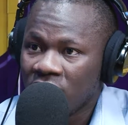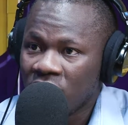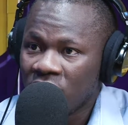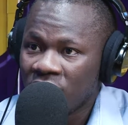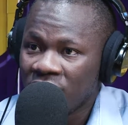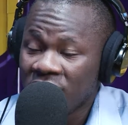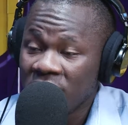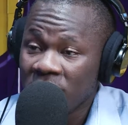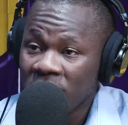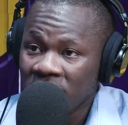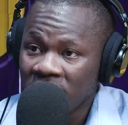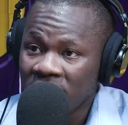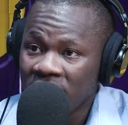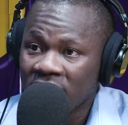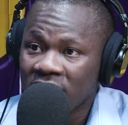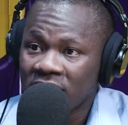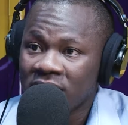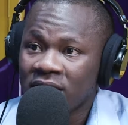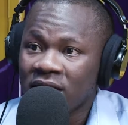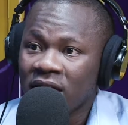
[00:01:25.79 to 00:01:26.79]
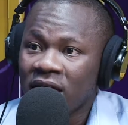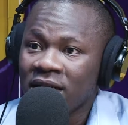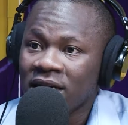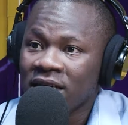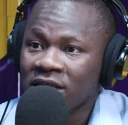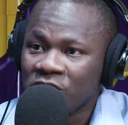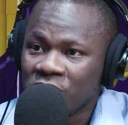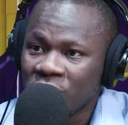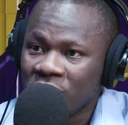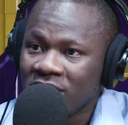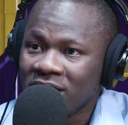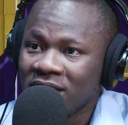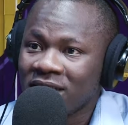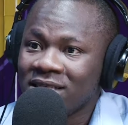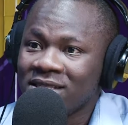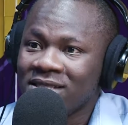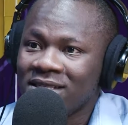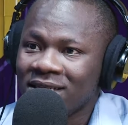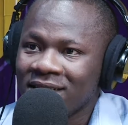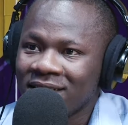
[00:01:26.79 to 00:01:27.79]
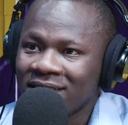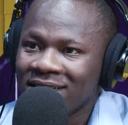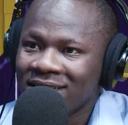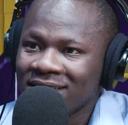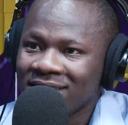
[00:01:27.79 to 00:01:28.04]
of the media and ensuring that it